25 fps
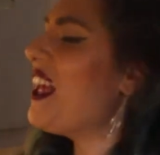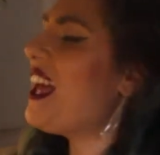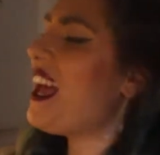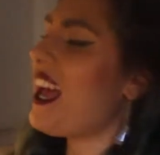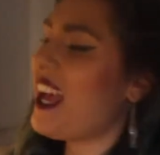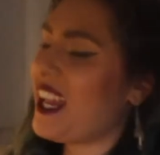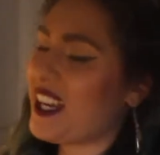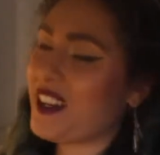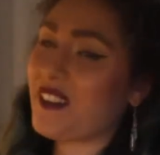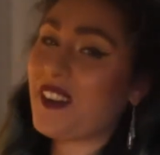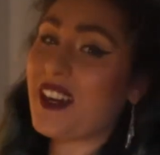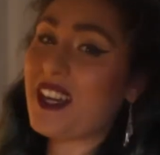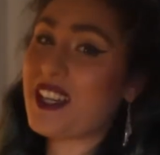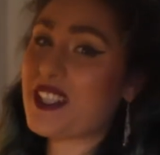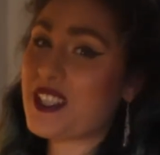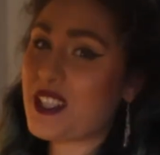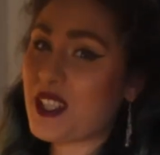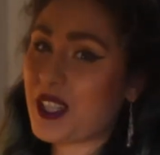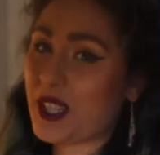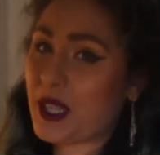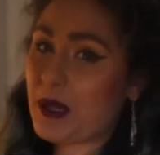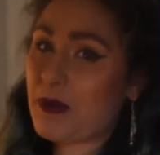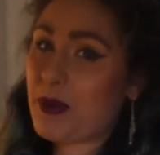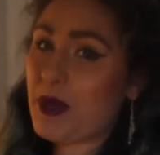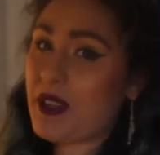Anyway, so you're
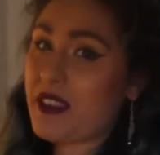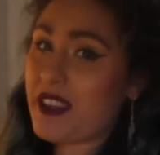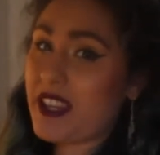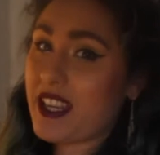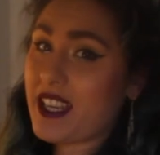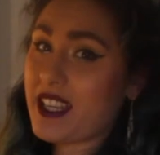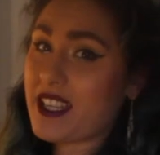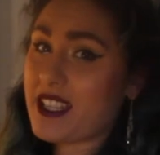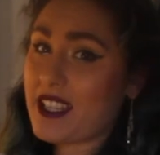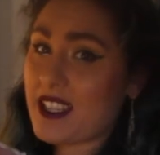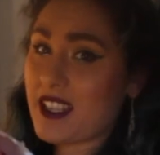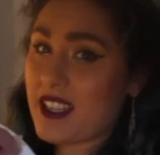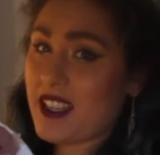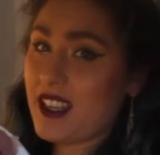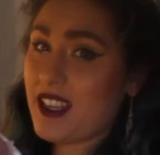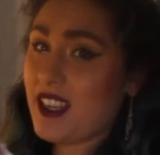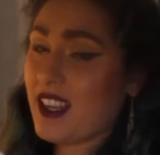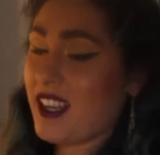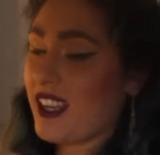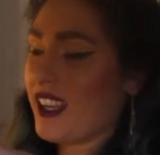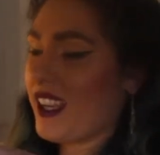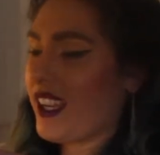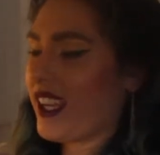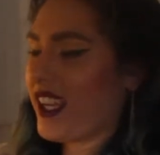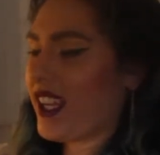going to put this
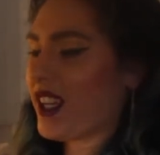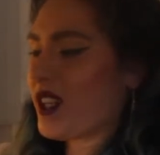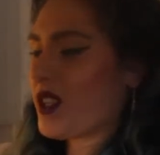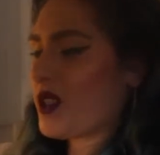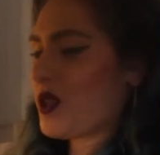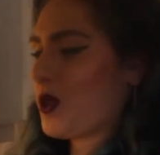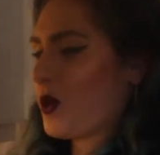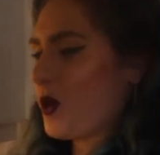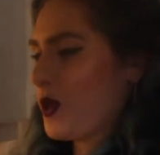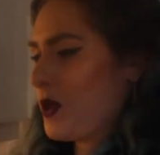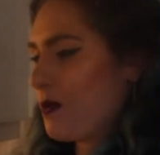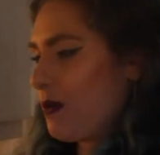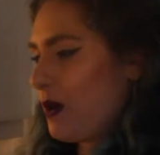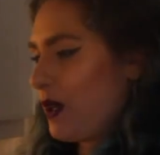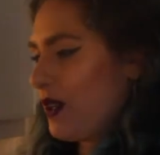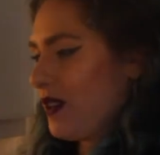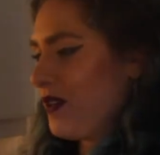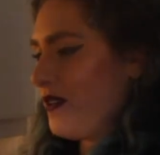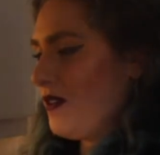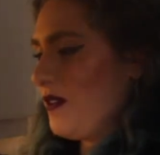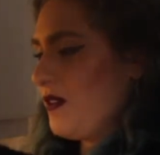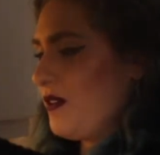in a saucepan.